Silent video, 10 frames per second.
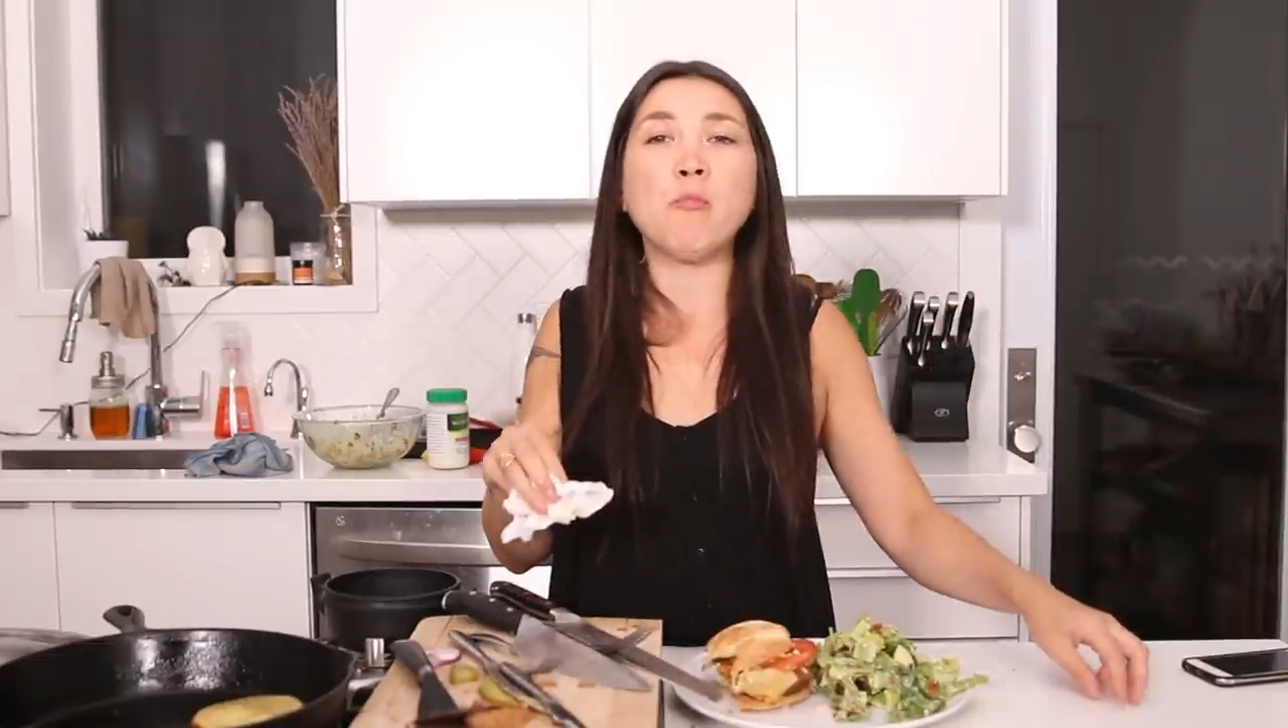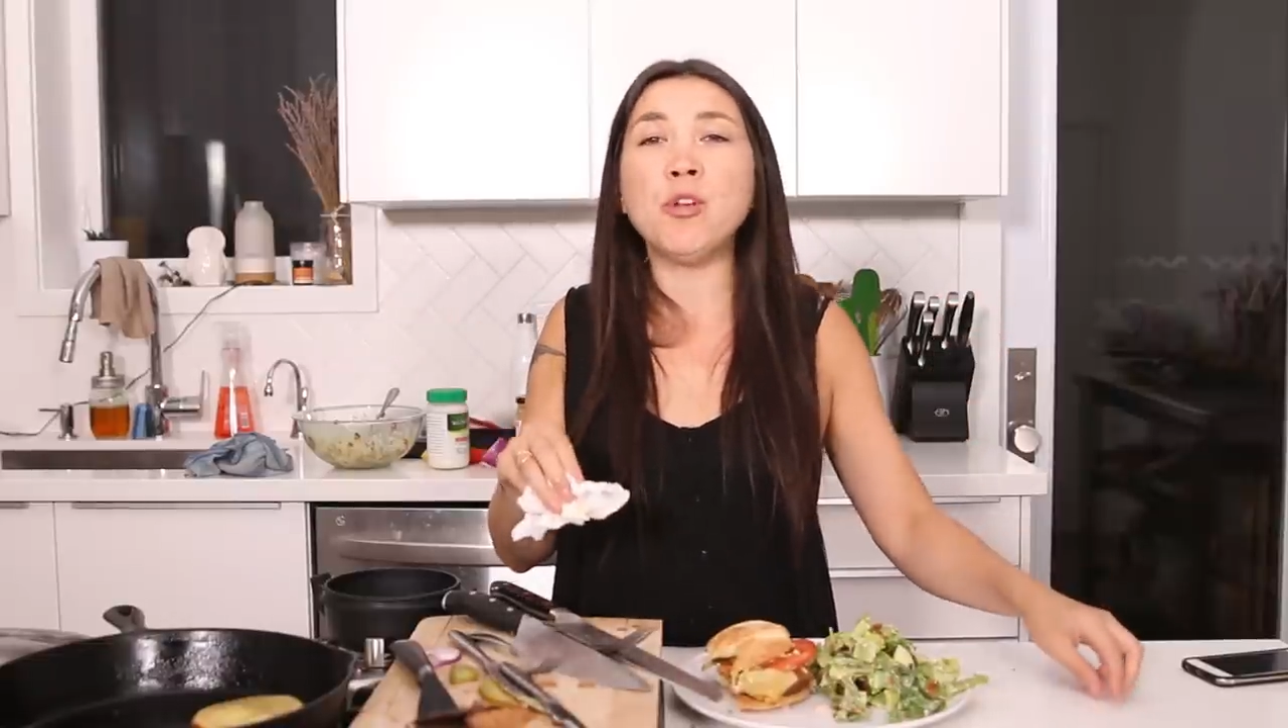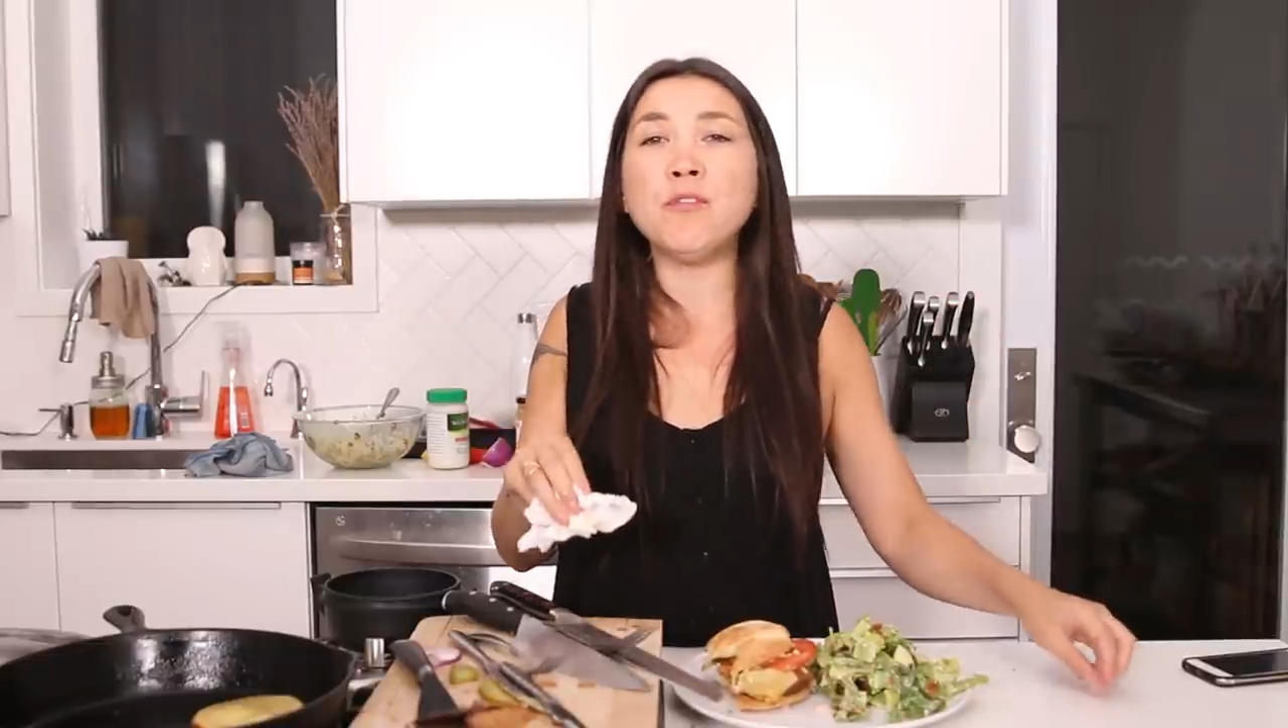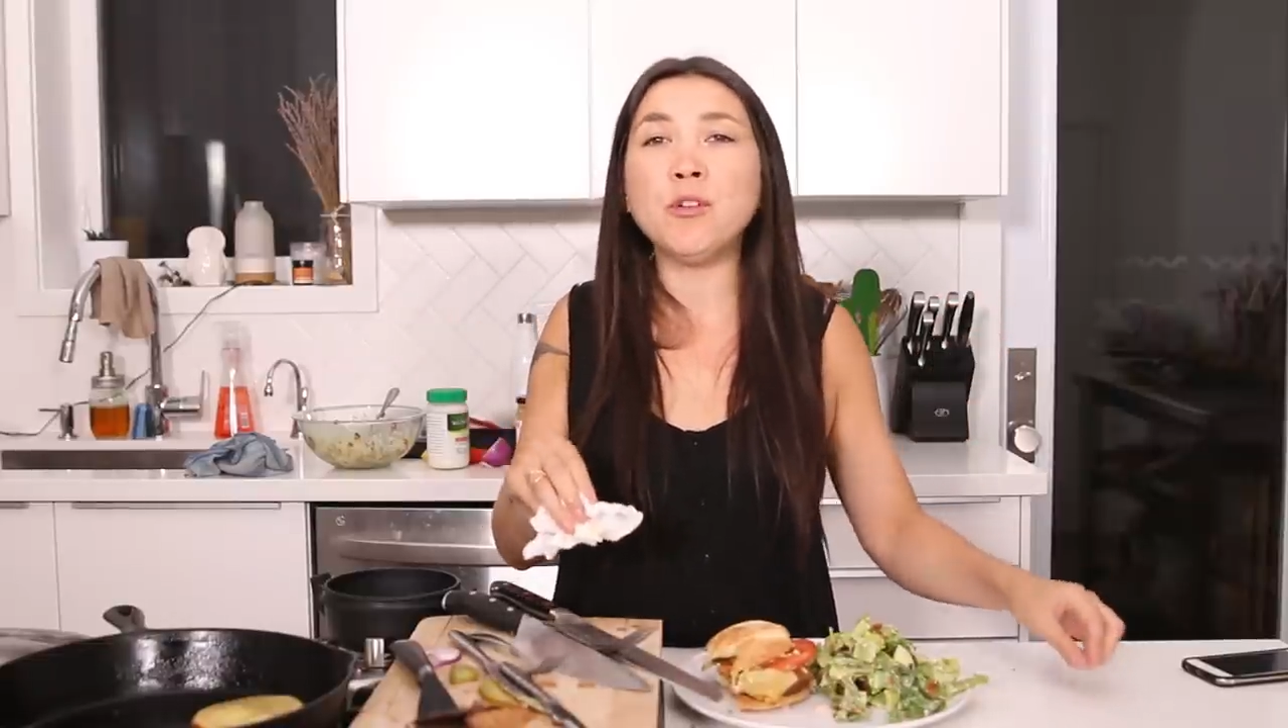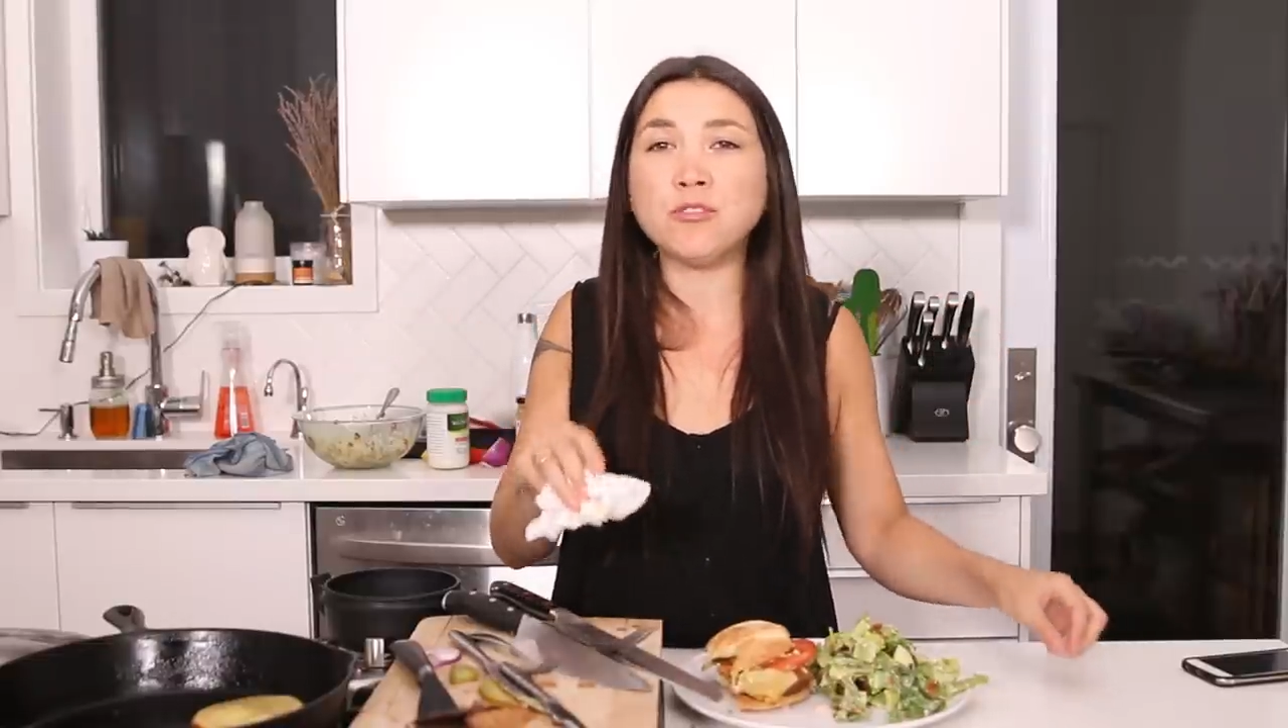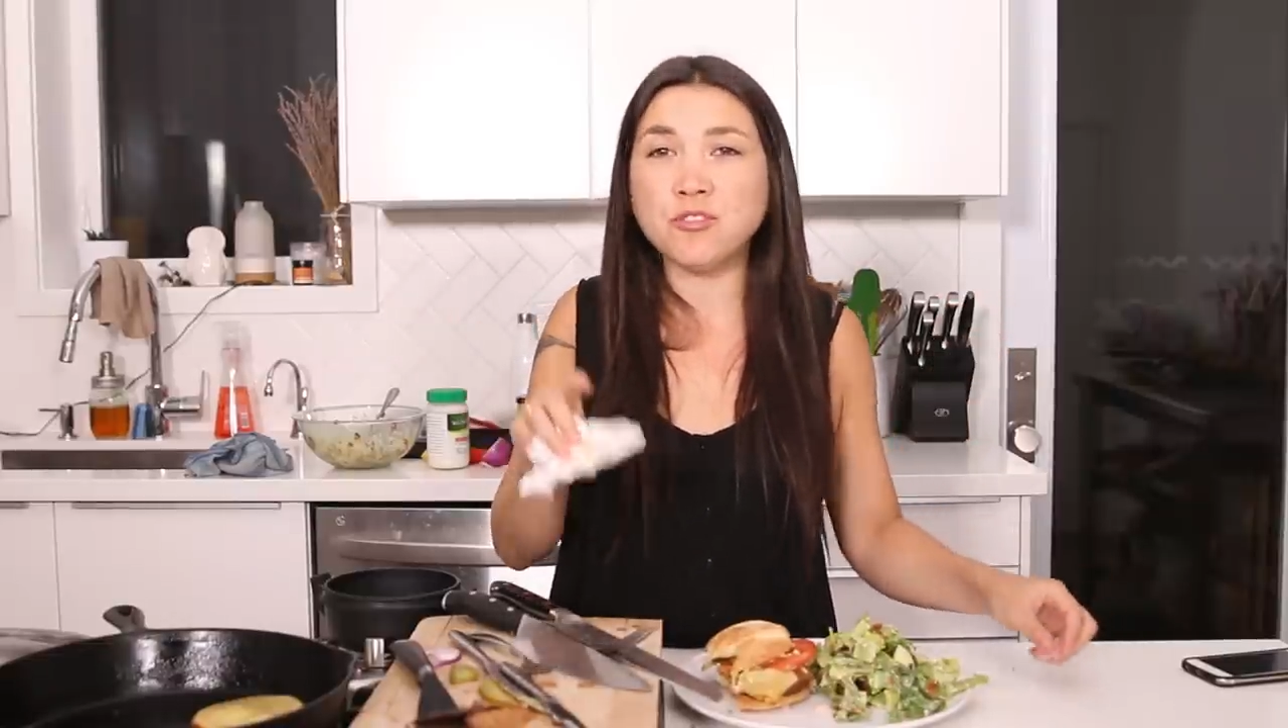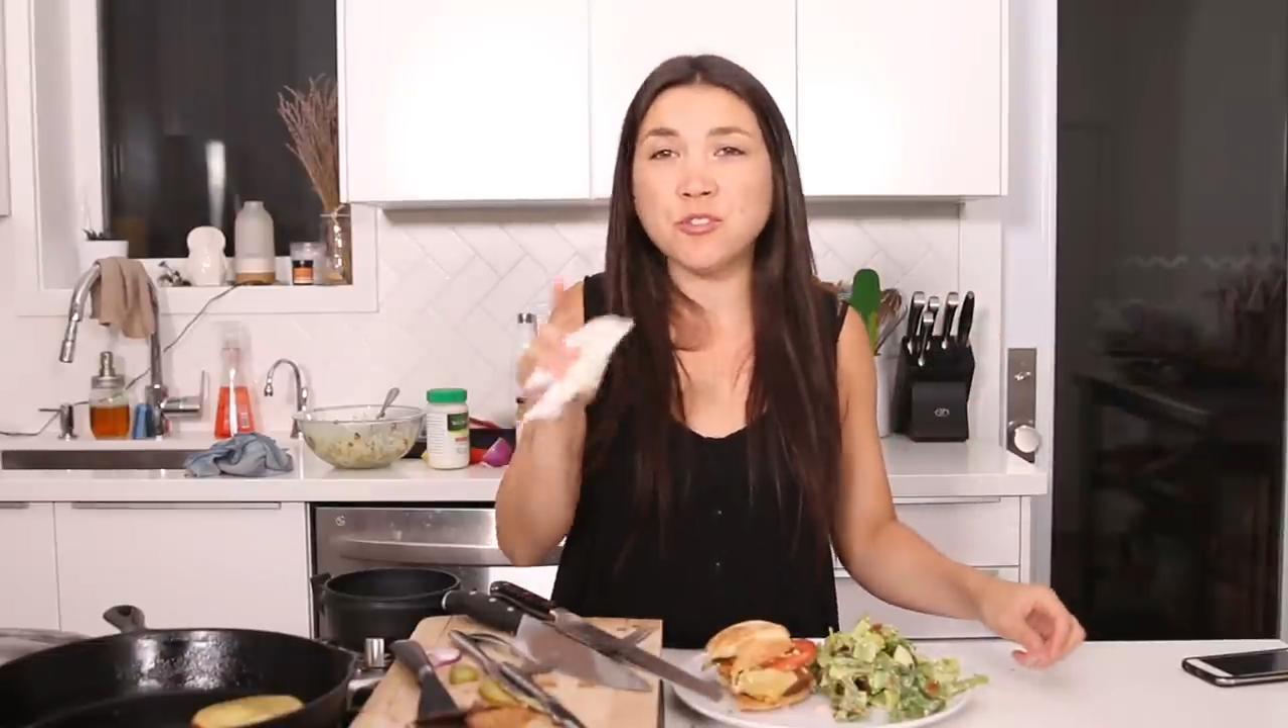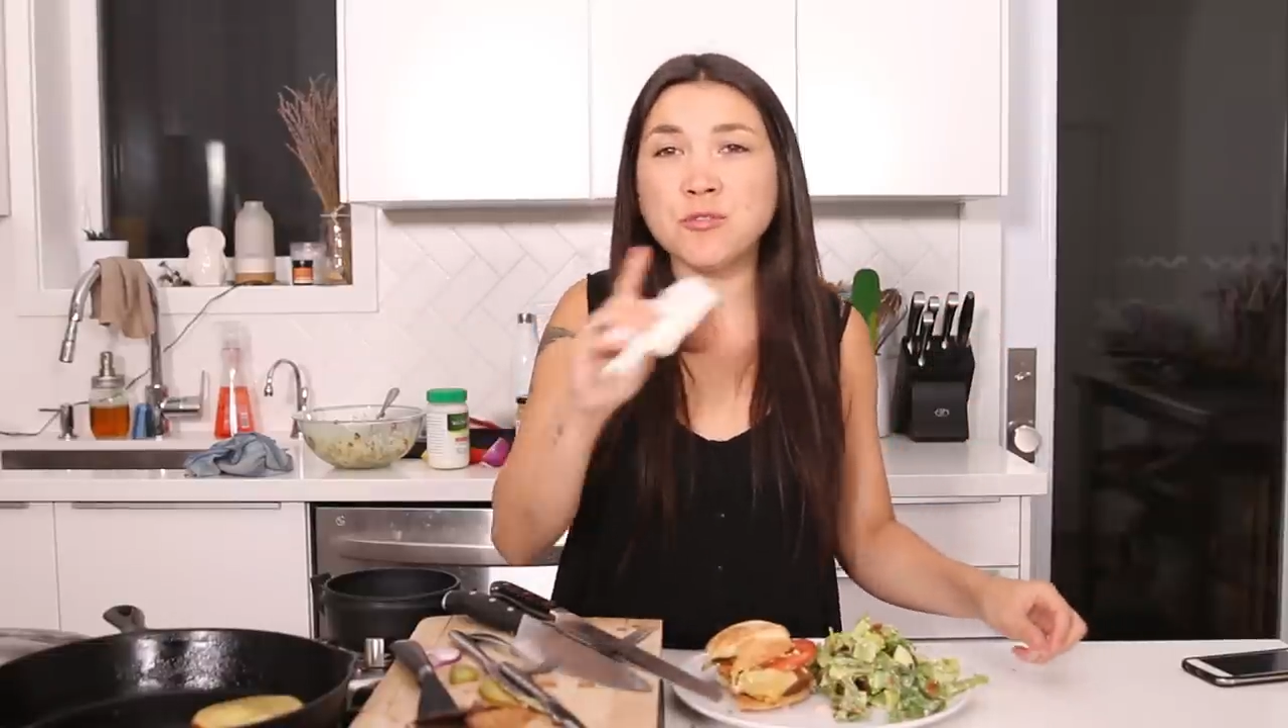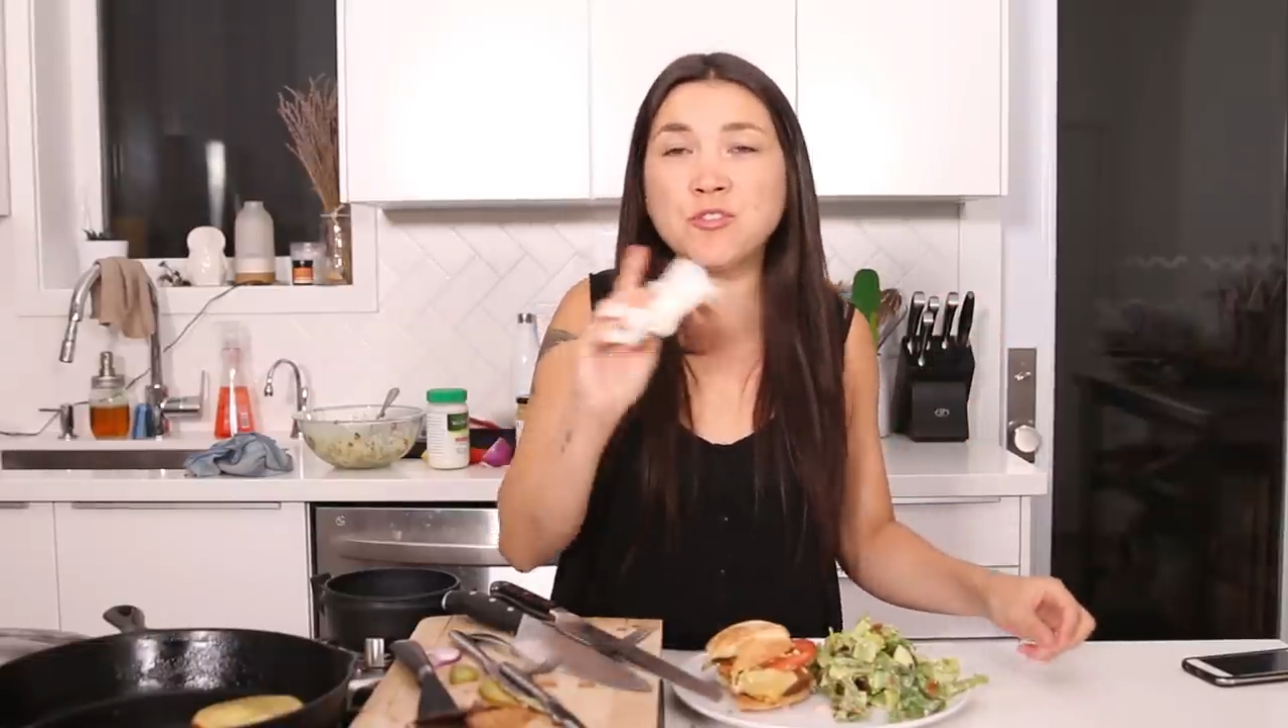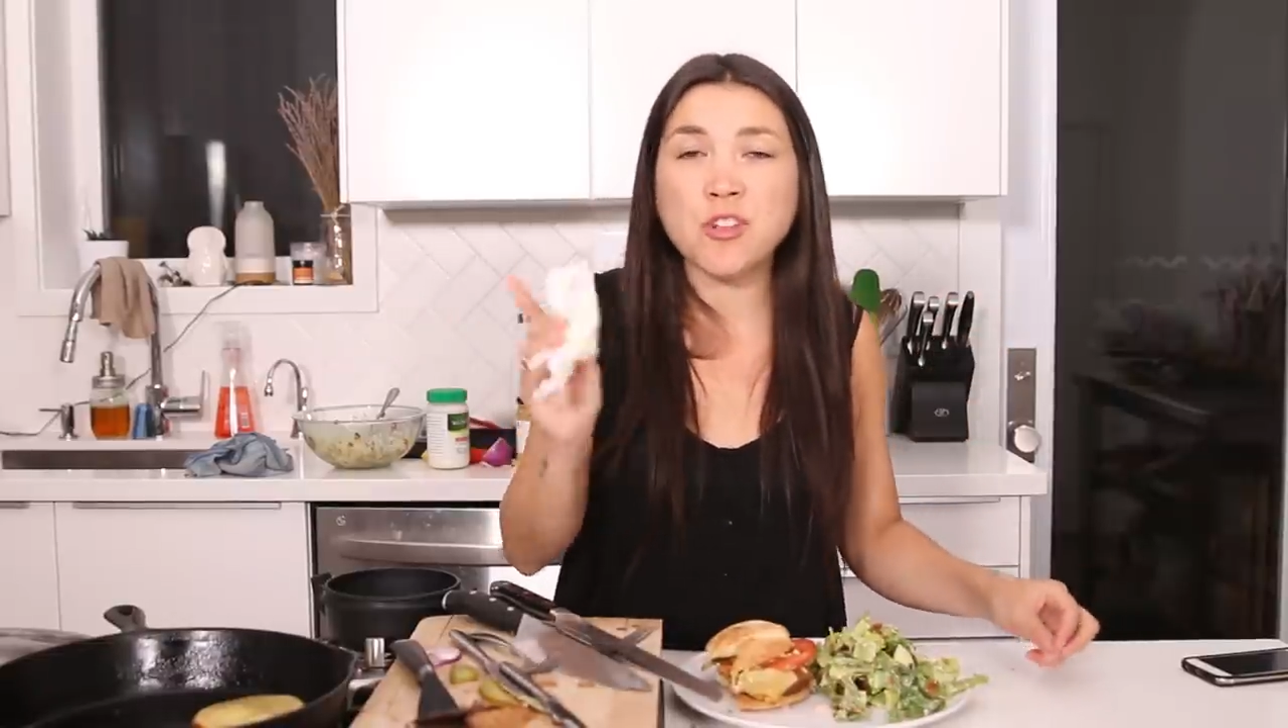you have no
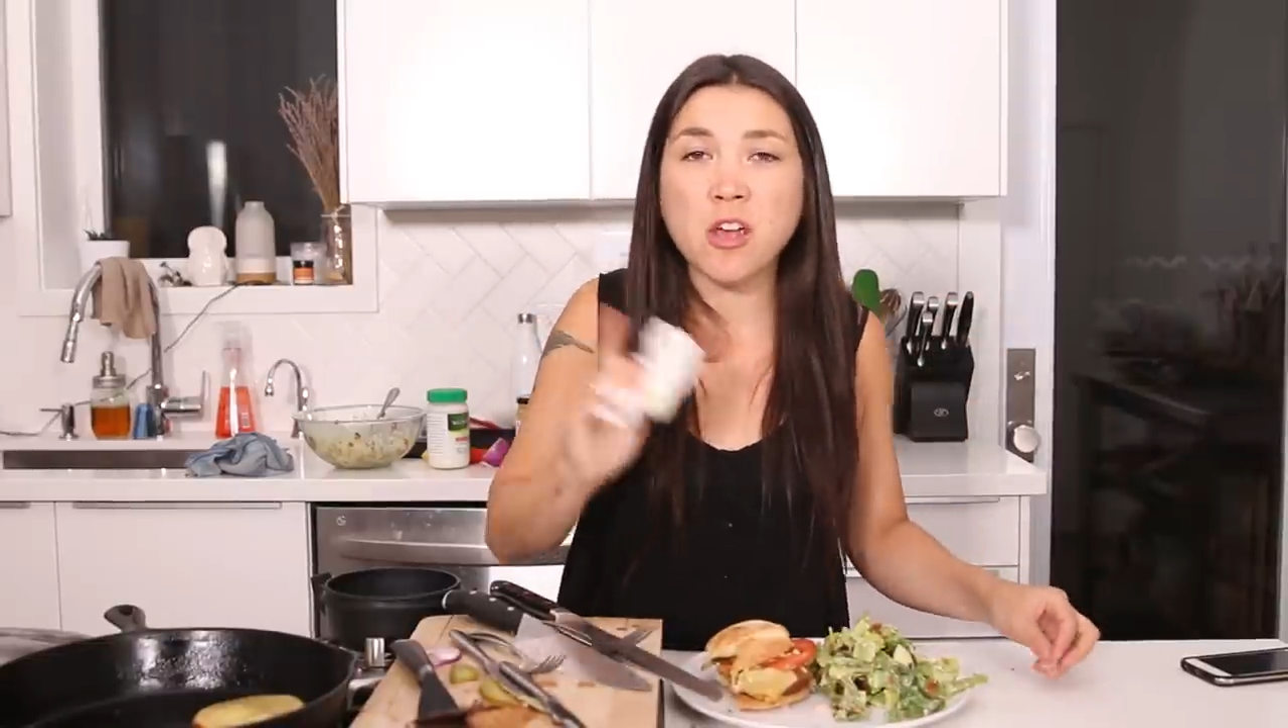excuse to